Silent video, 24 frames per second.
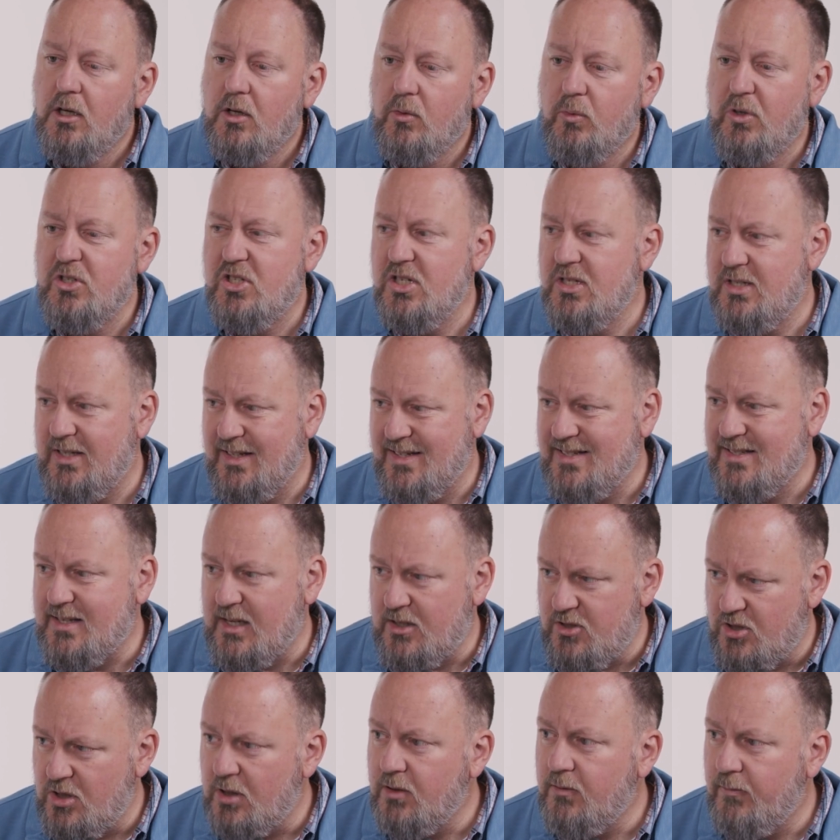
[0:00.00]
which is
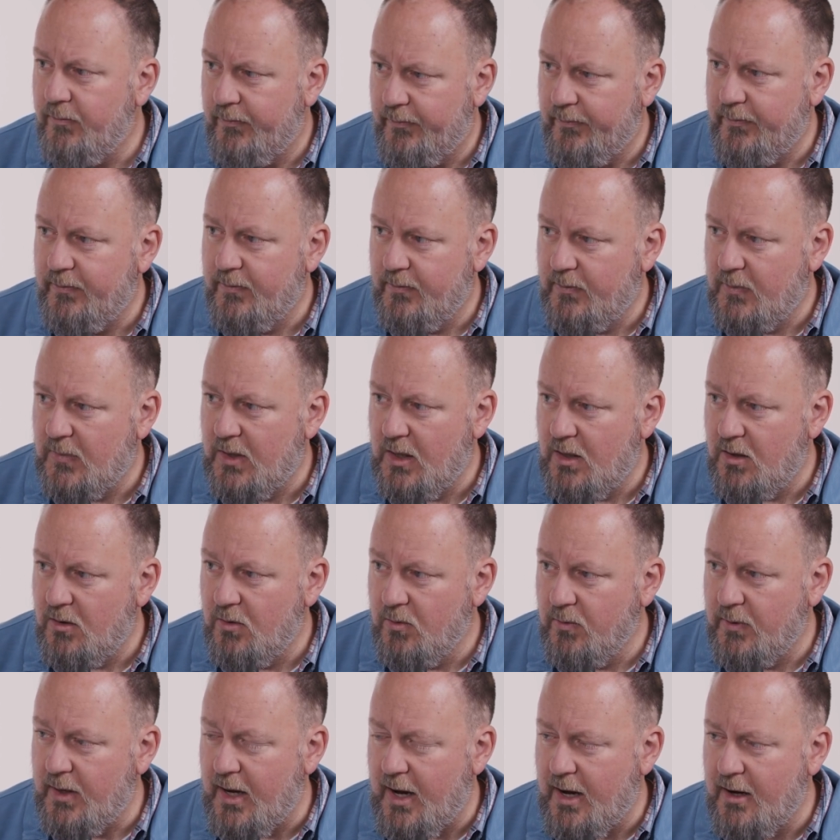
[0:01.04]
extension. Mm-hmm.
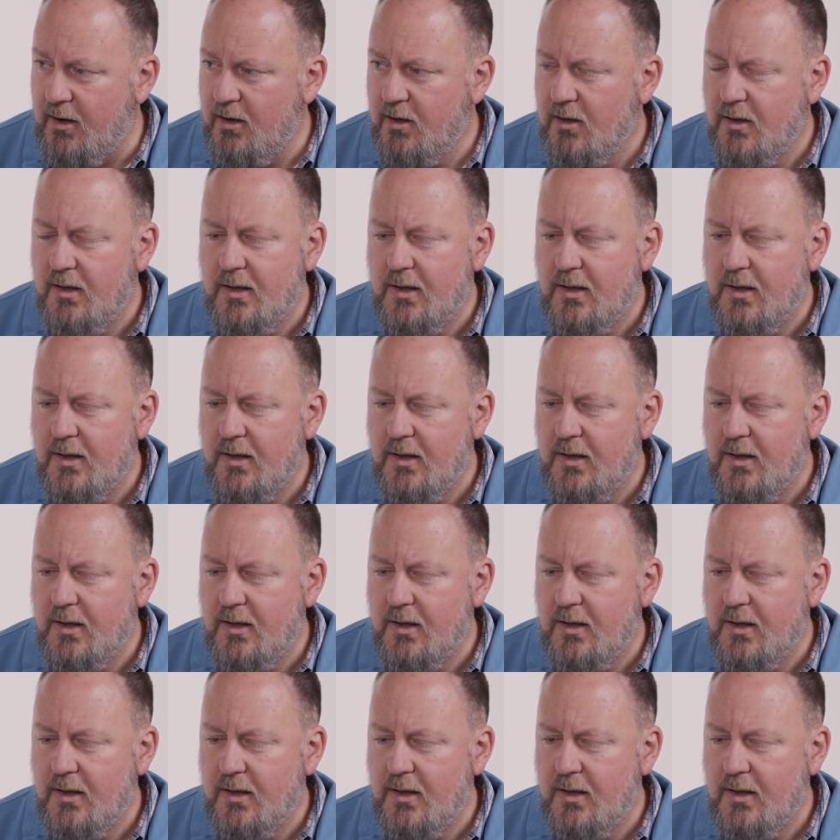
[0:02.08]
Okay.